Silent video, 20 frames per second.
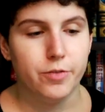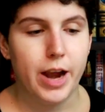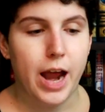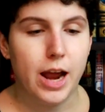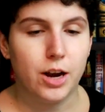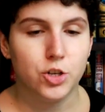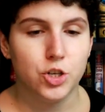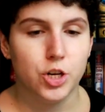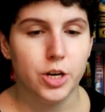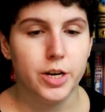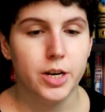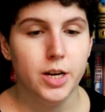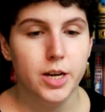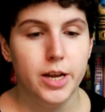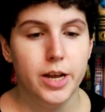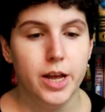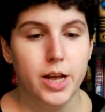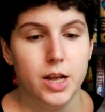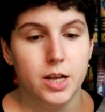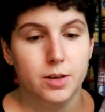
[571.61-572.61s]
reaction,
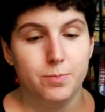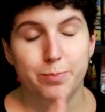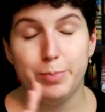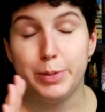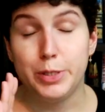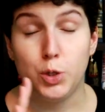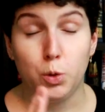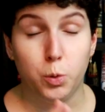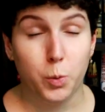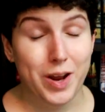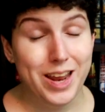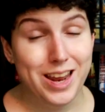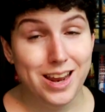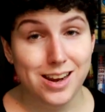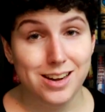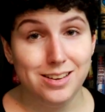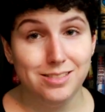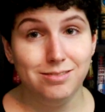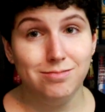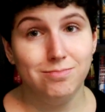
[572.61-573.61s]

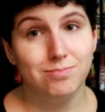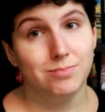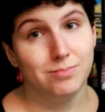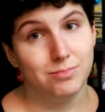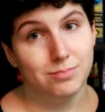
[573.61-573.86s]
between